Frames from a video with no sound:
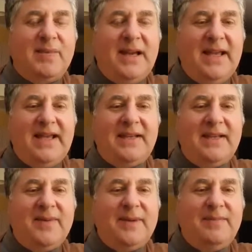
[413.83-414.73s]
a
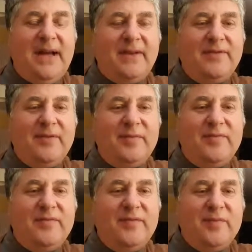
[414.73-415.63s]
plane coming back
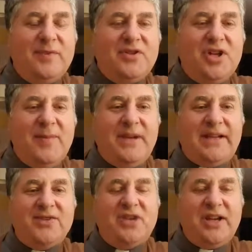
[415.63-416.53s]
from, from the
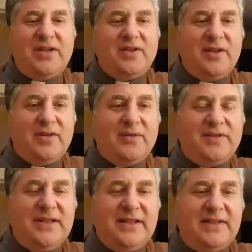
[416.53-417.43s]
German exchange that
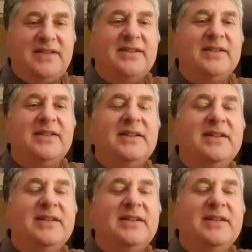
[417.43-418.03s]
All Saints